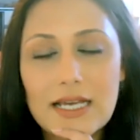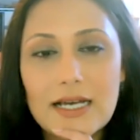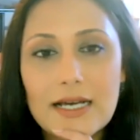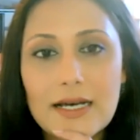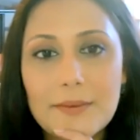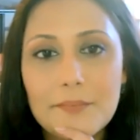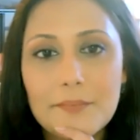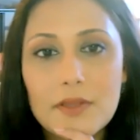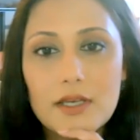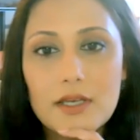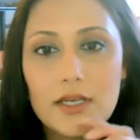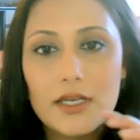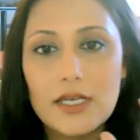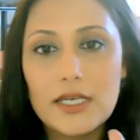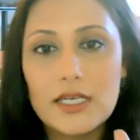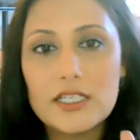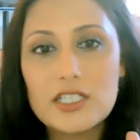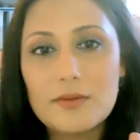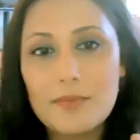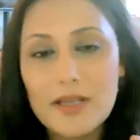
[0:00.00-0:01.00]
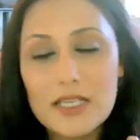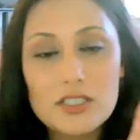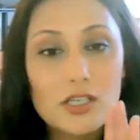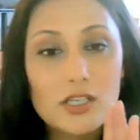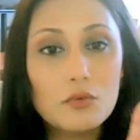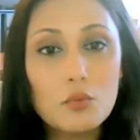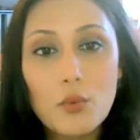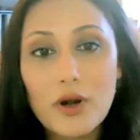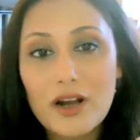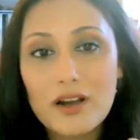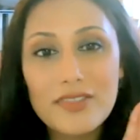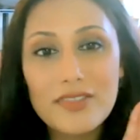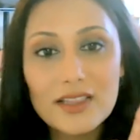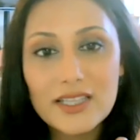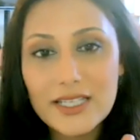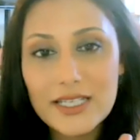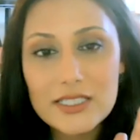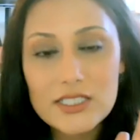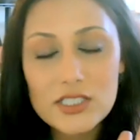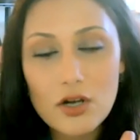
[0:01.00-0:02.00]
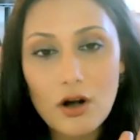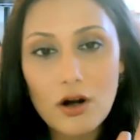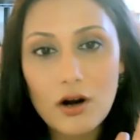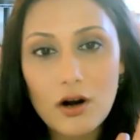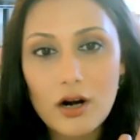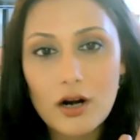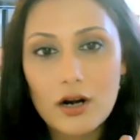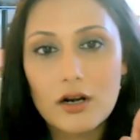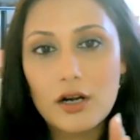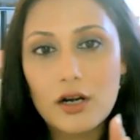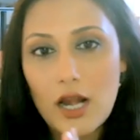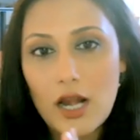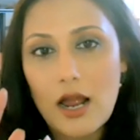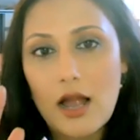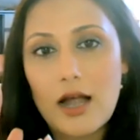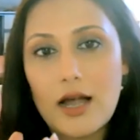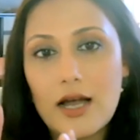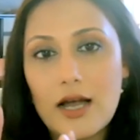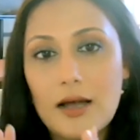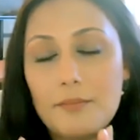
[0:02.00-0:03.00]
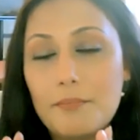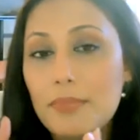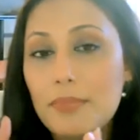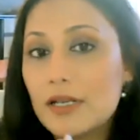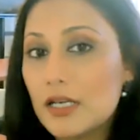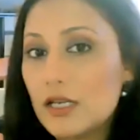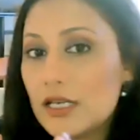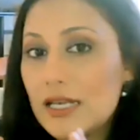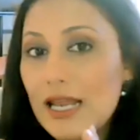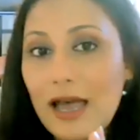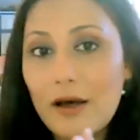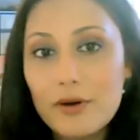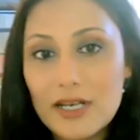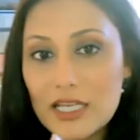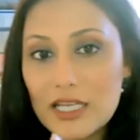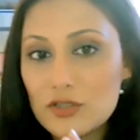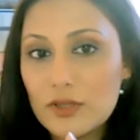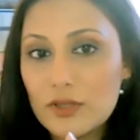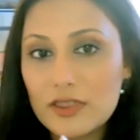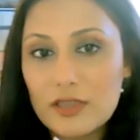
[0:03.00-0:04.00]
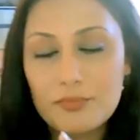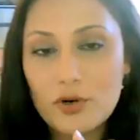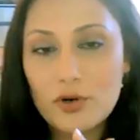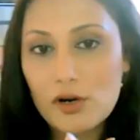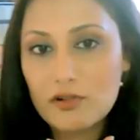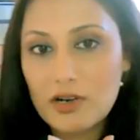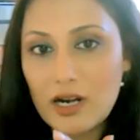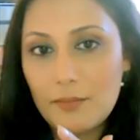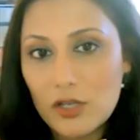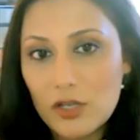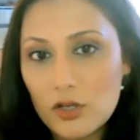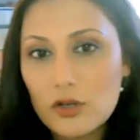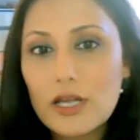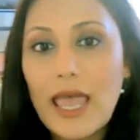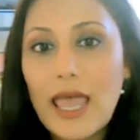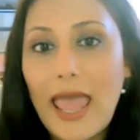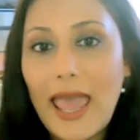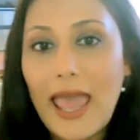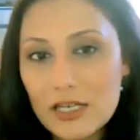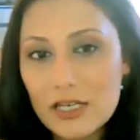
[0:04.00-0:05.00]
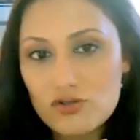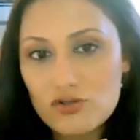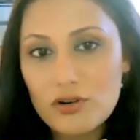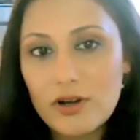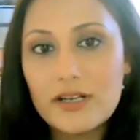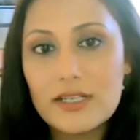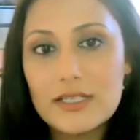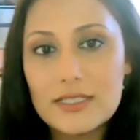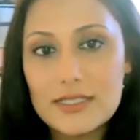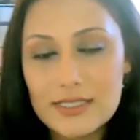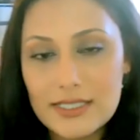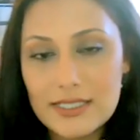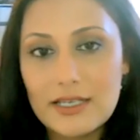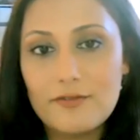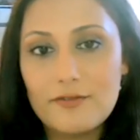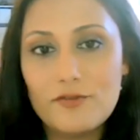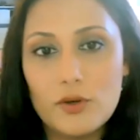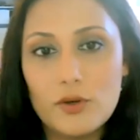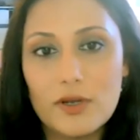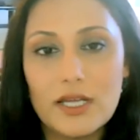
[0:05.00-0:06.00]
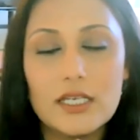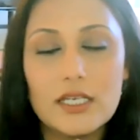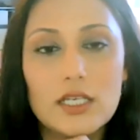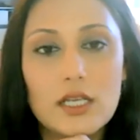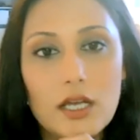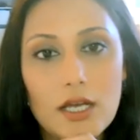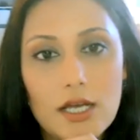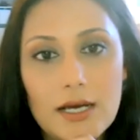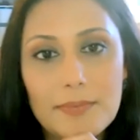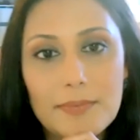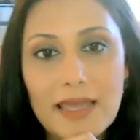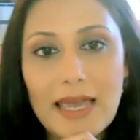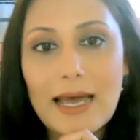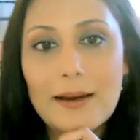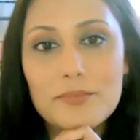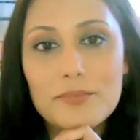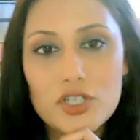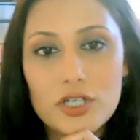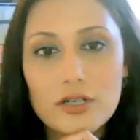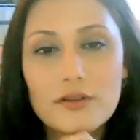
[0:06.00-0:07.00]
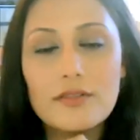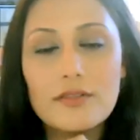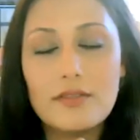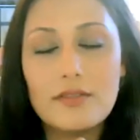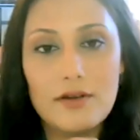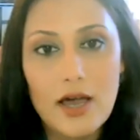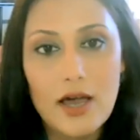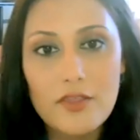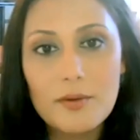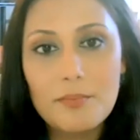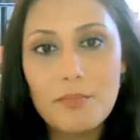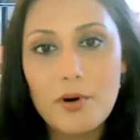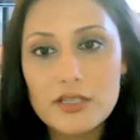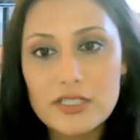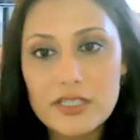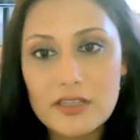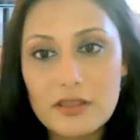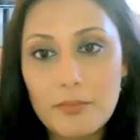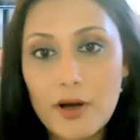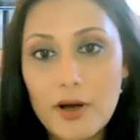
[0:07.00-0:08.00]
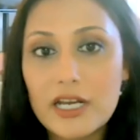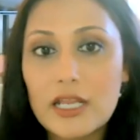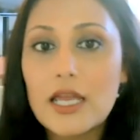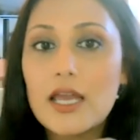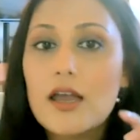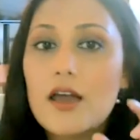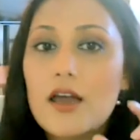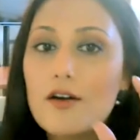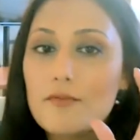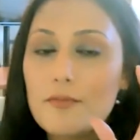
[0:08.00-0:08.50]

It depends on where the leads are, but nowadays with the programming, you can try to see if you can capture other parts of the body,